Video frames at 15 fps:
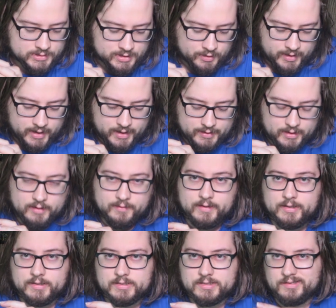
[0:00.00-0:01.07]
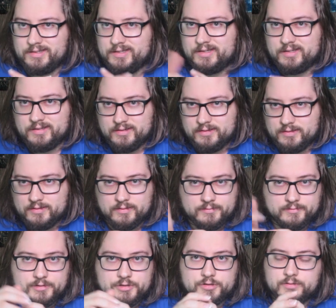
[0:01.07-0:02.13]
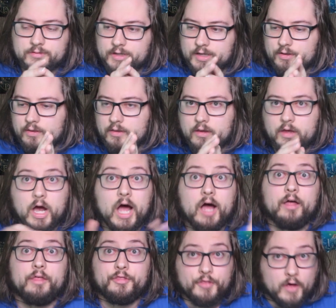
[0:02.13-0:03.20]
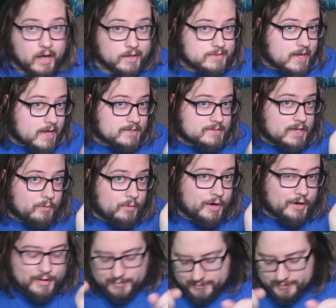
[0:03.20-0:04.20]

So yeah, none of these, eh, you know, thoughts as they were.